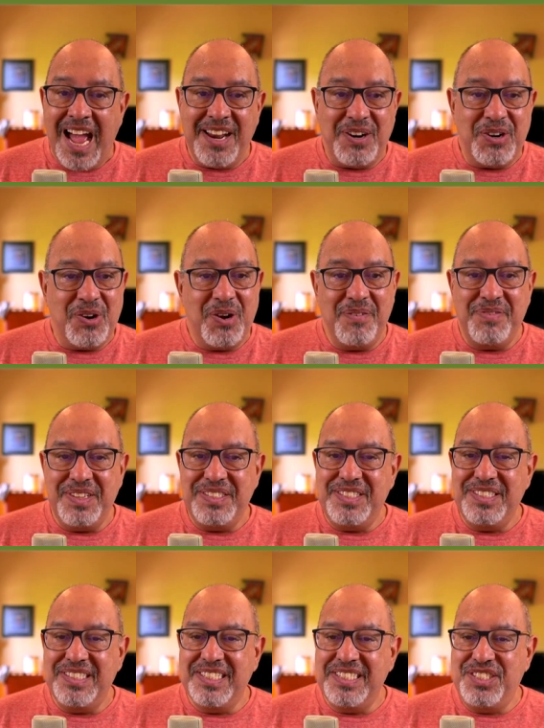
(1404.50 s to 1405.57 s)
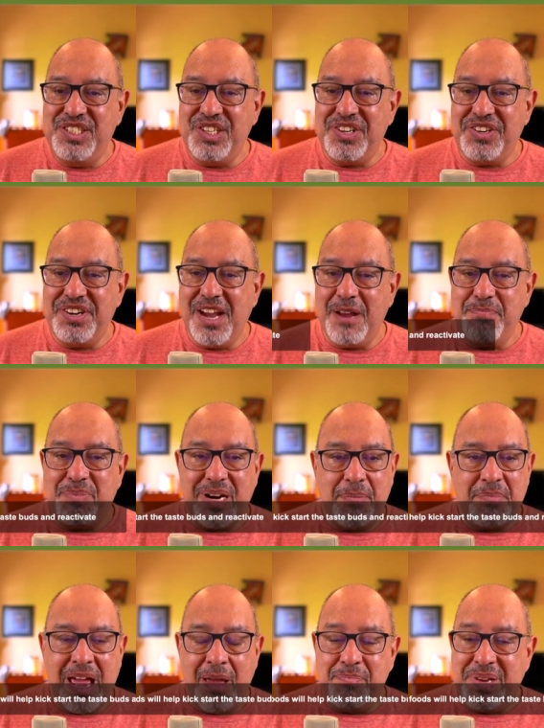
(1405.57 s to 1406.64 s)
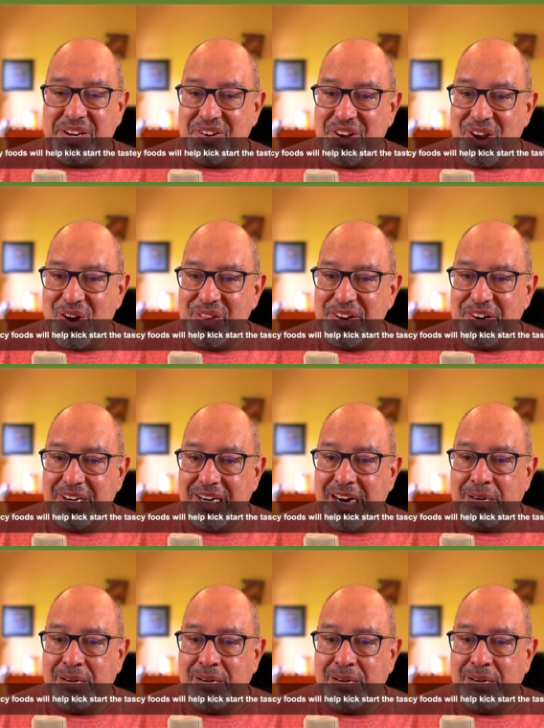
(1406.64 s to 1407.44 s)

I don't know if this is legit or not, but I'm happy to go there.